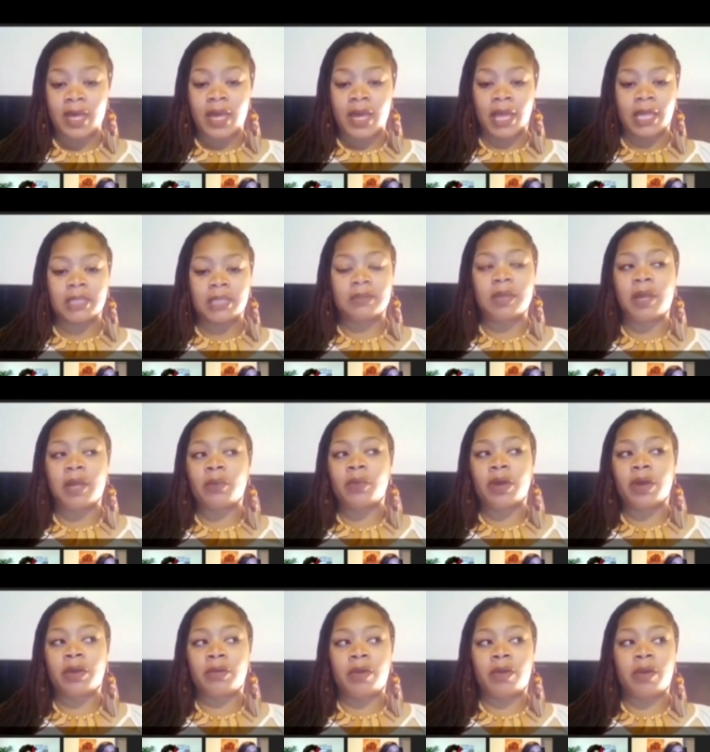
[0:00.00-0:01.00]
I'm like,
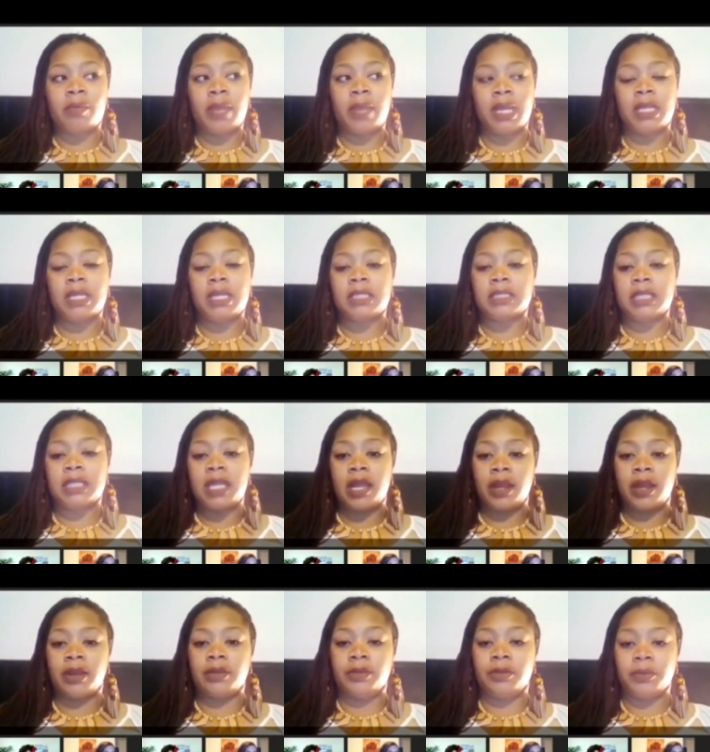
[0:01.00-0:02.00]
what grown man is sitting out
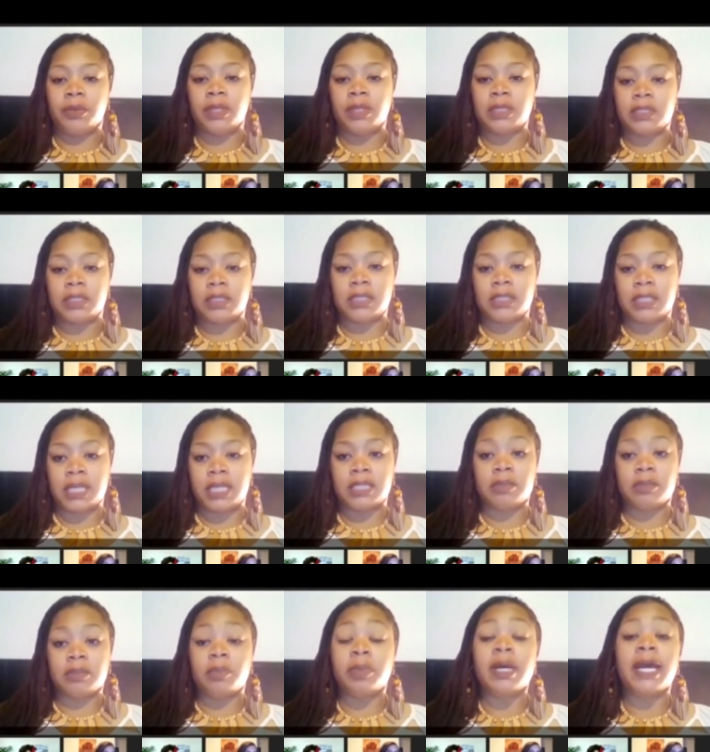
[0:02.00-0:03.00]
here doing this to his kids?
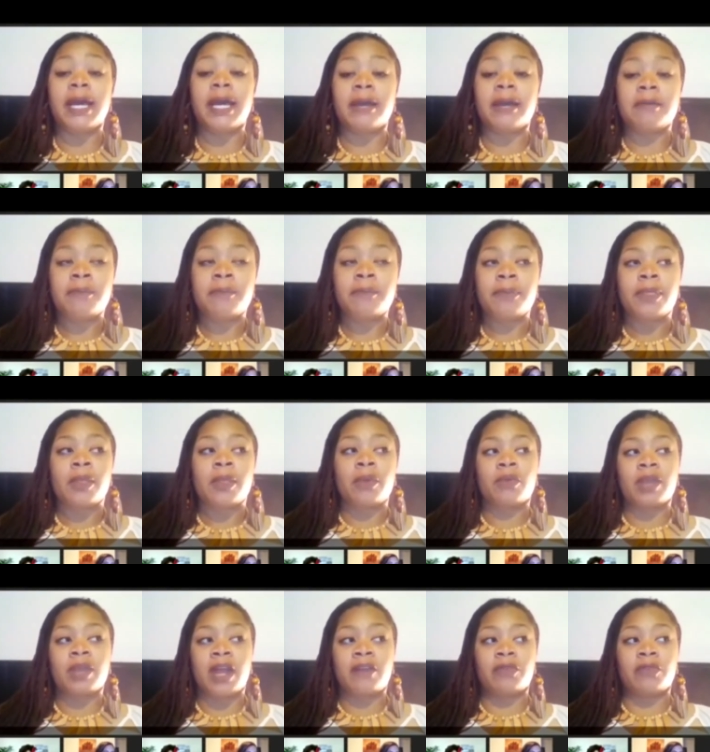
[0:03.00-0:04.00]
But what
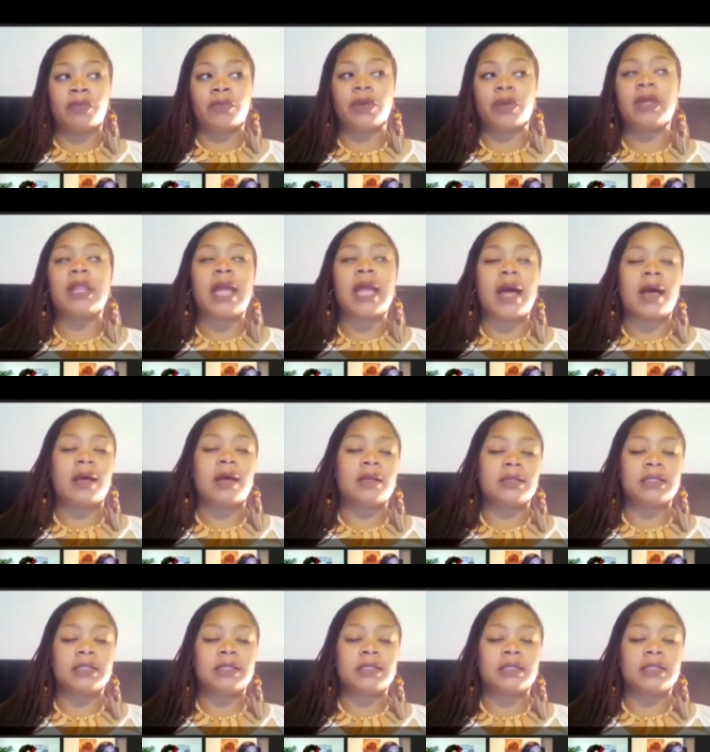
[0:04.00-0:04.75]
I've realized